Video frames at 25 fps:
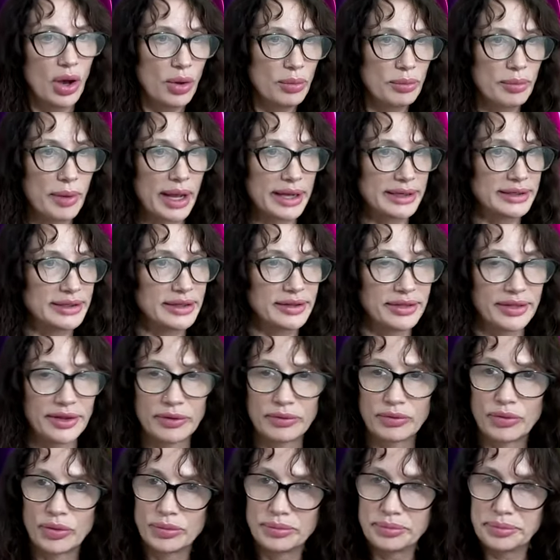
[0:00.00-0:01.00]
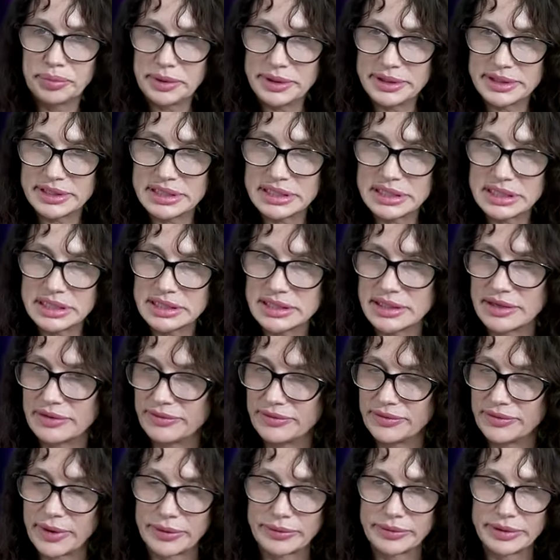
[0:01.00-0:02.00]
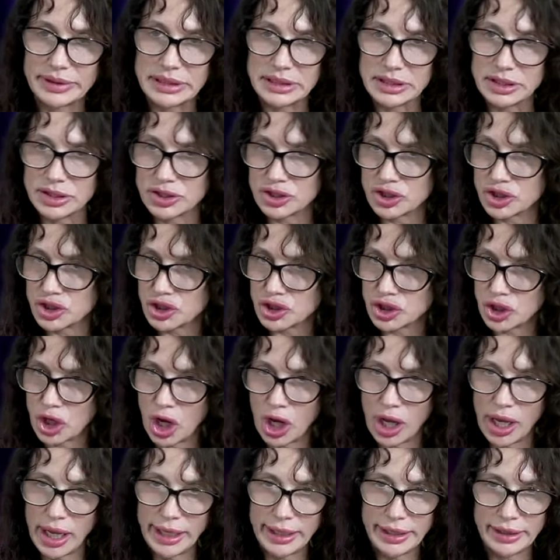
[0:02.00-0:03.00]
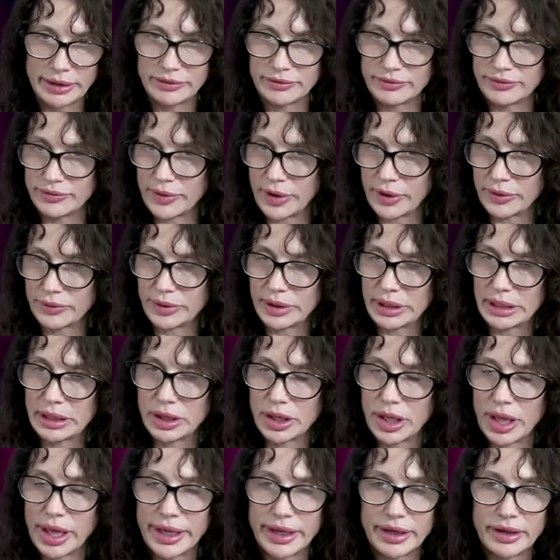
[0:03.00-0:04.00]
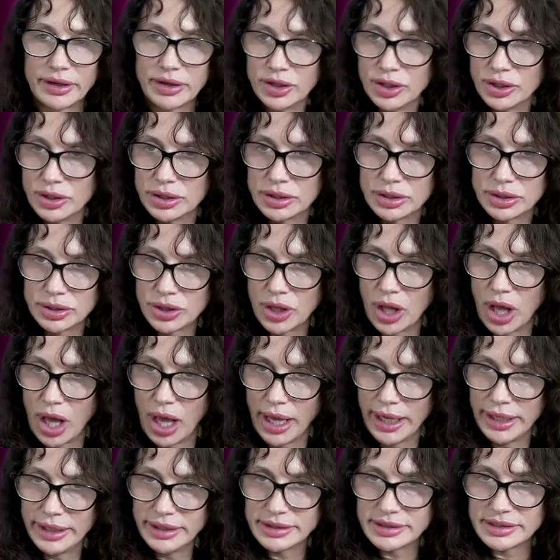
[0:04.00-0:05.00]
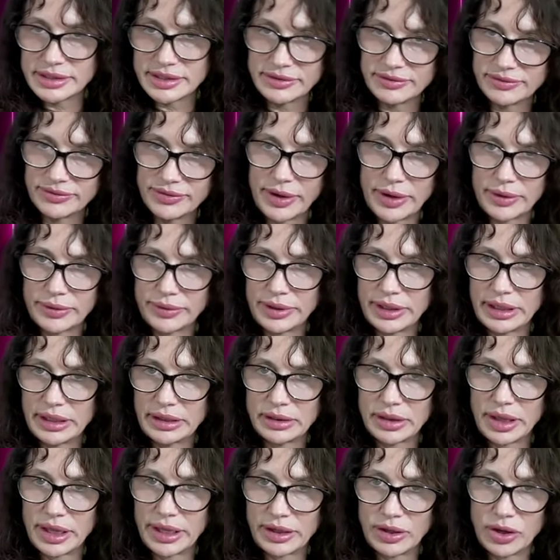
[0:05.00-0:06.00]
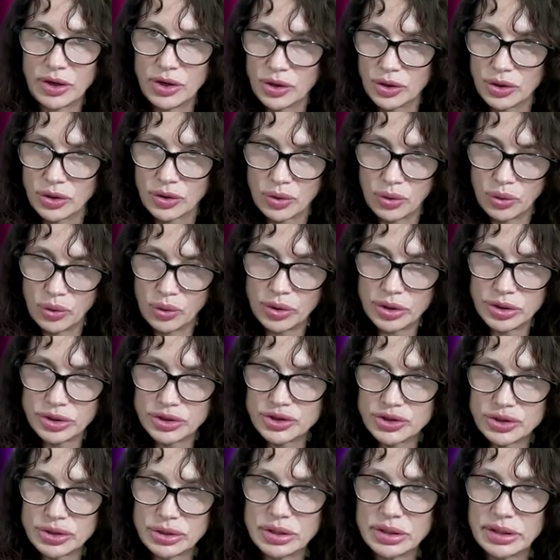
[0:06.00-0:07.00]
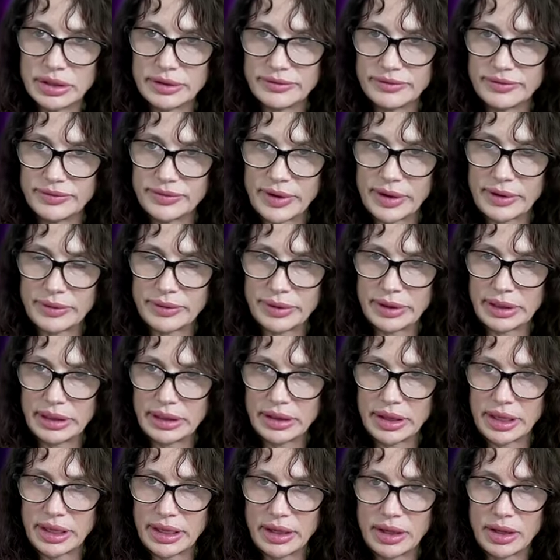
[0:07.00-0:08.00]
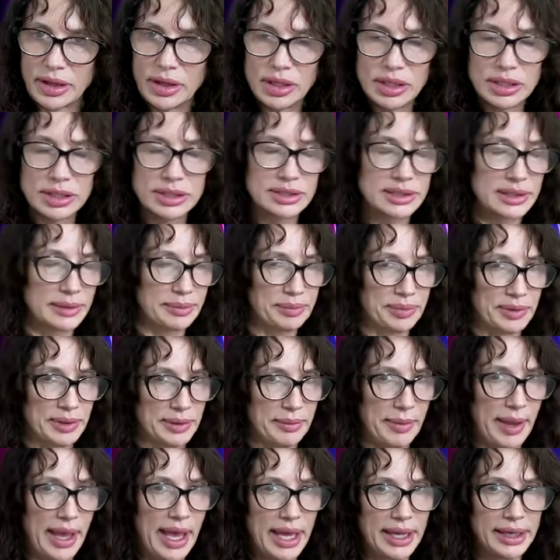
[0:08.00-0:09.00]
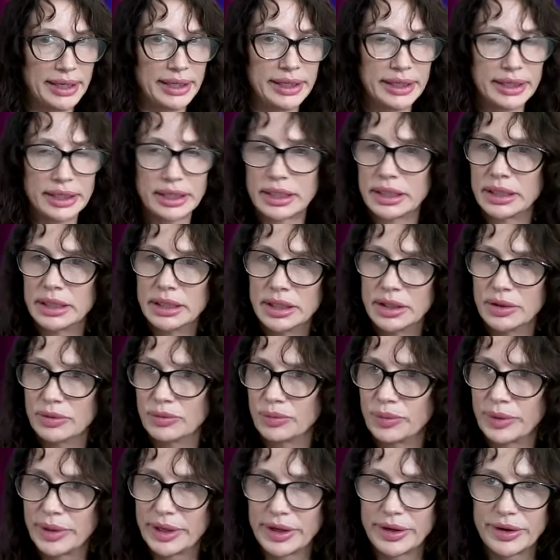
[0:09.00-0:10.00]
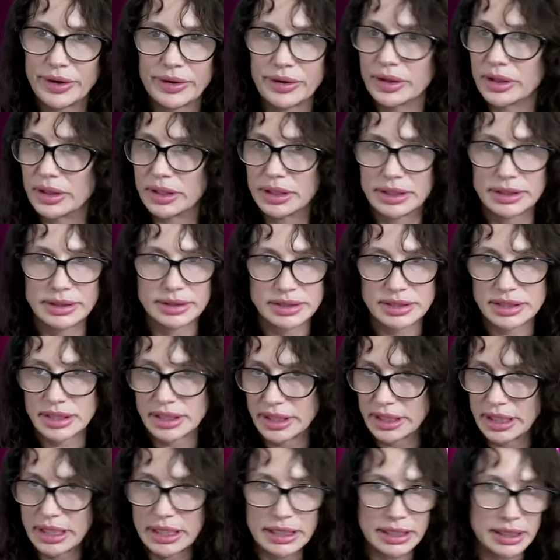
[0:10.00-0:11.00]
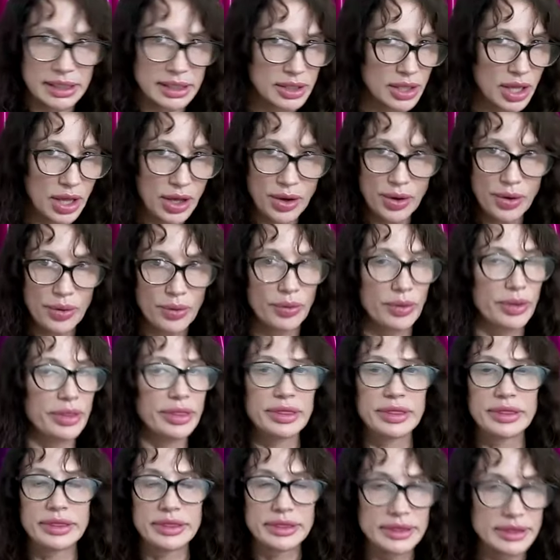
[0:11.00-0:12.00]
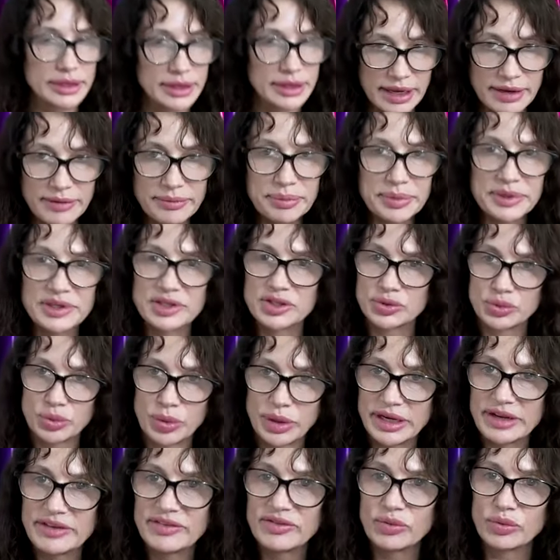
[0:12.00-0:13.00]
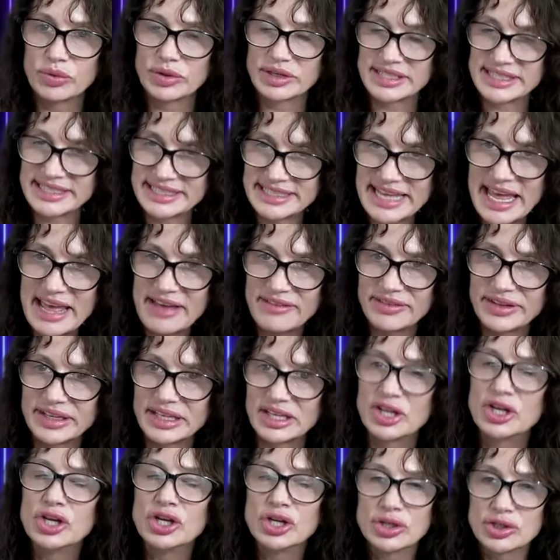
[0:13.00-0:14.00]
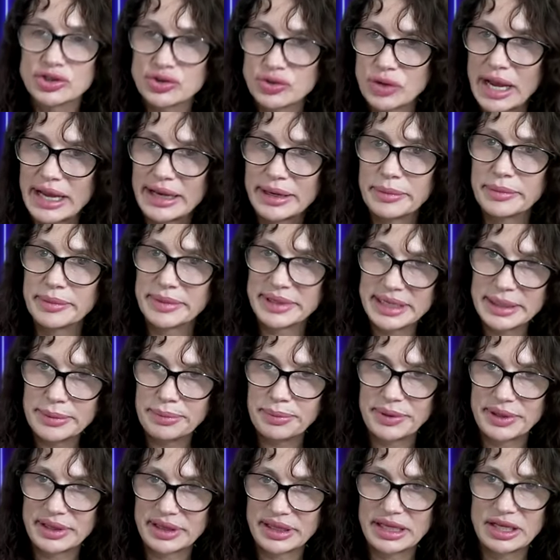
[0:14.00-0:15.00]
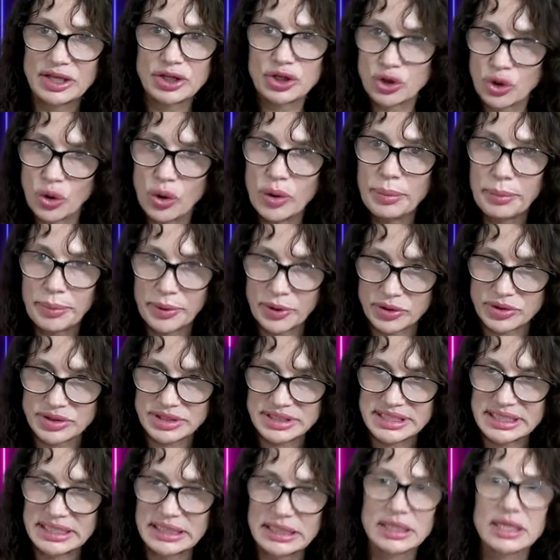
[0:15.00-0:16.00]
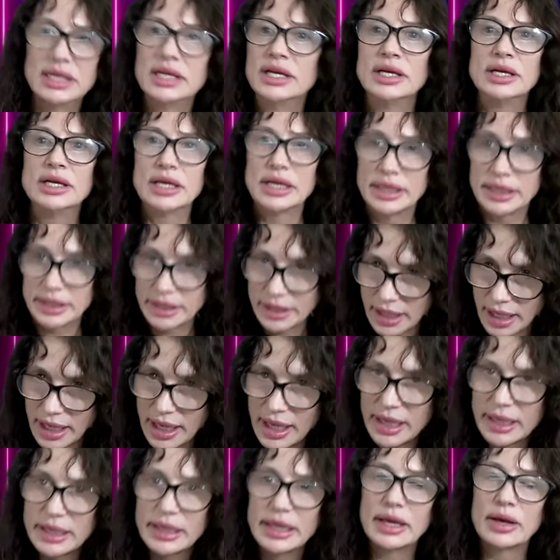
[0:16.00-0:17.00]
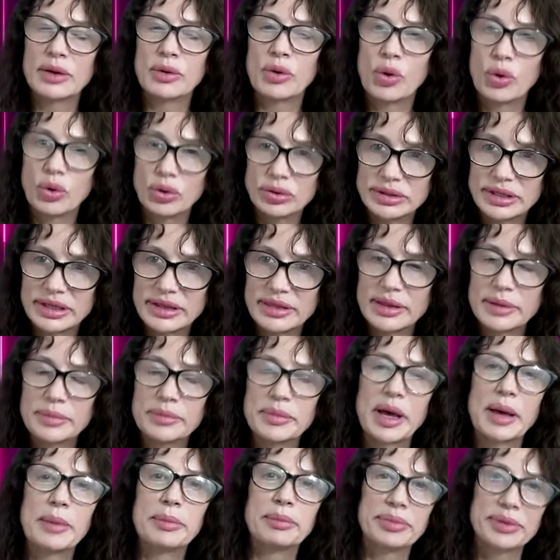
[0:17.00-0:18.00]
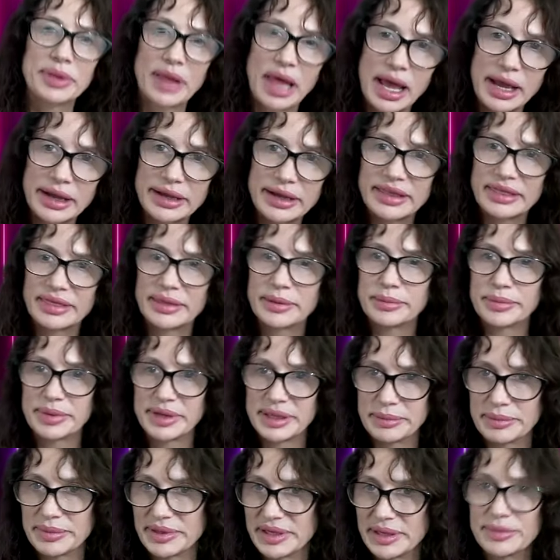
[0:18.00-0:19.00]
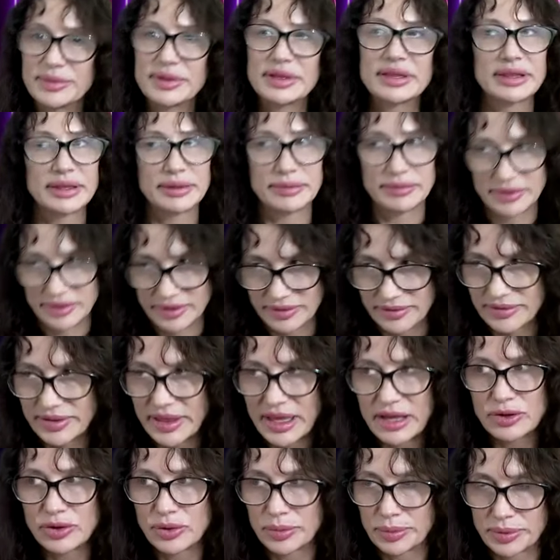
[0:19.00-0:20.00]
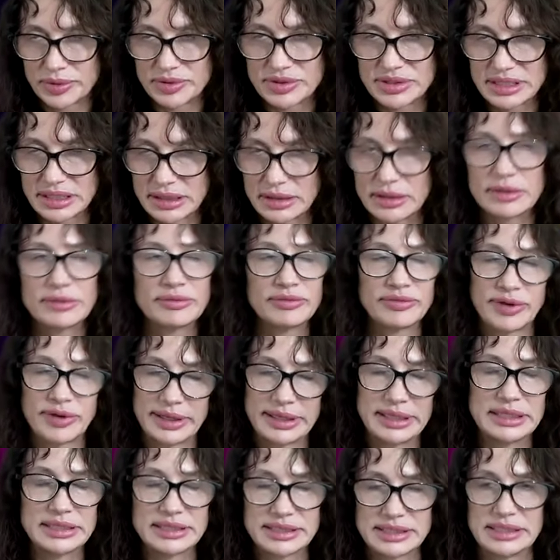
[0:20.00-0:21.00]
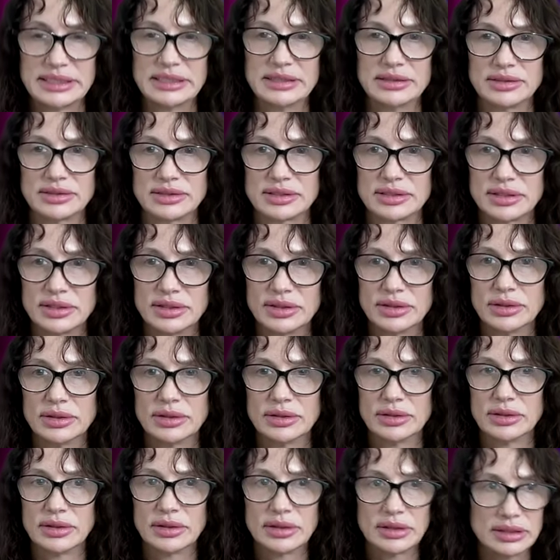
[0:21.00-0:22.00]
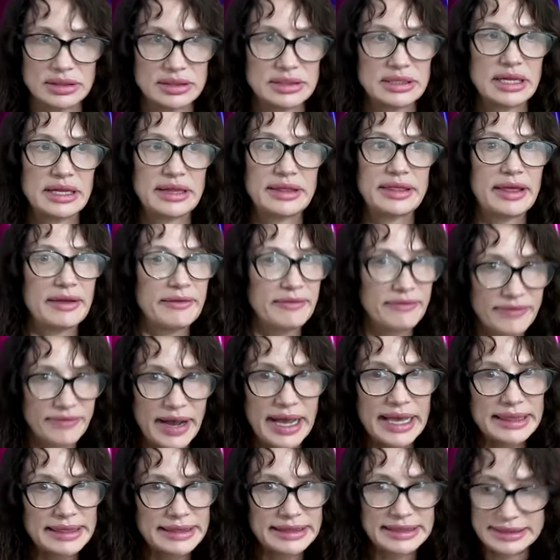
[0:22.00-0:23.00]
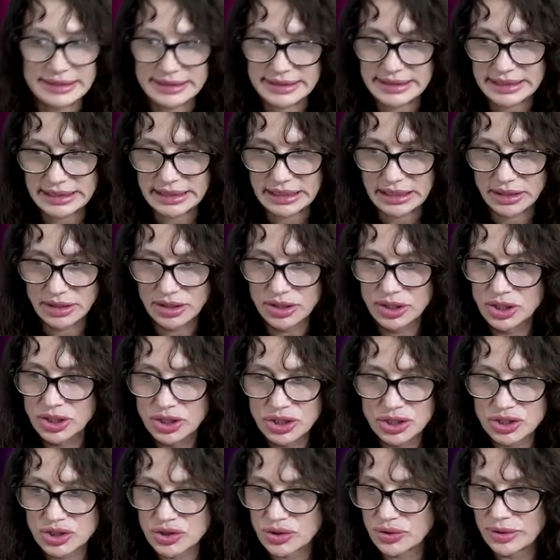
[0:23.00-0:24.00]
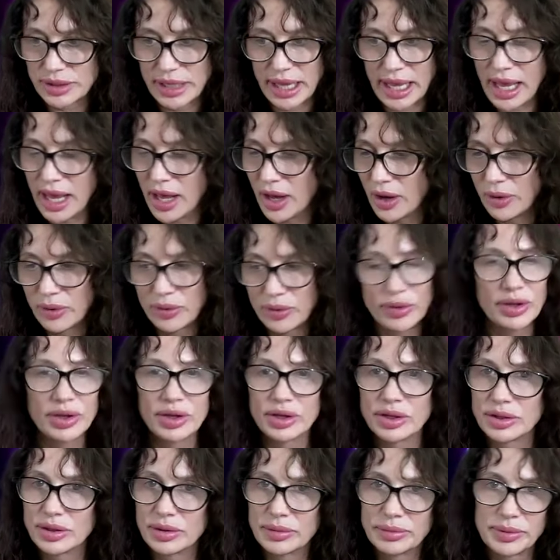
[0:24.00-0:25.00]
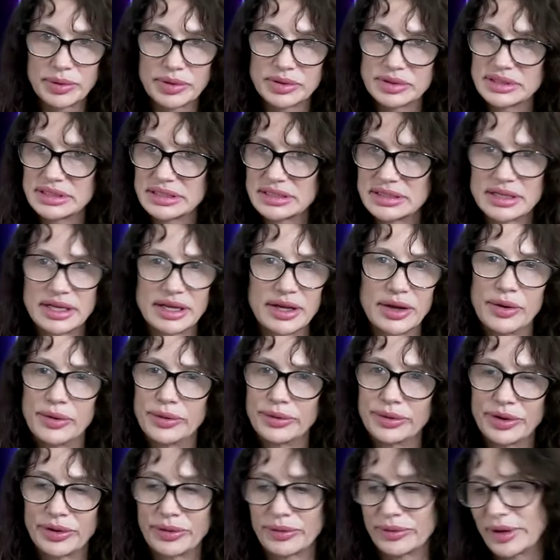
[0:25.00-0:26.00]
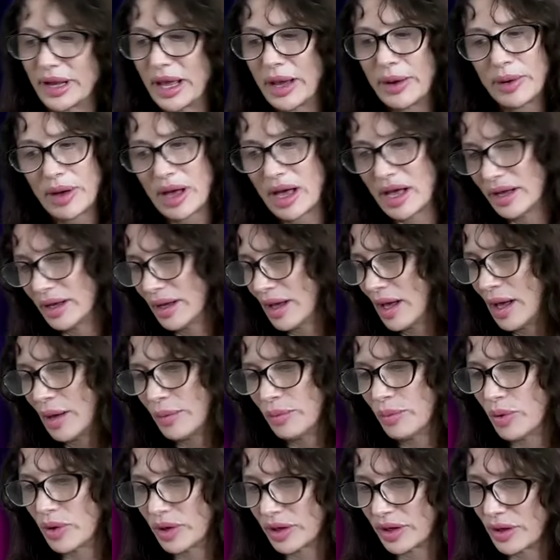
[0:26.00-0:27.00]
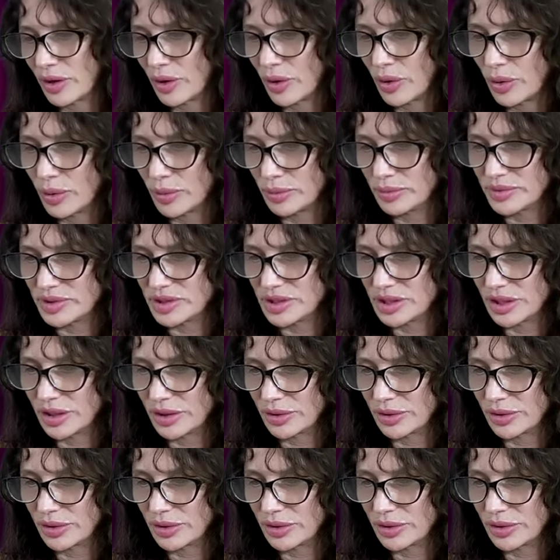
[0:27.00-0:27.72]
minding their own business, and very shy and very like nice and very like cordial and very like diplomatic, where it's like, no, they've been 24/7 trying to manipulate your person. Again, holding them up, blocking them, being manipulated, that your person finally sees. It's like they finally see. So now your person's like, oh no, now I'm walking home to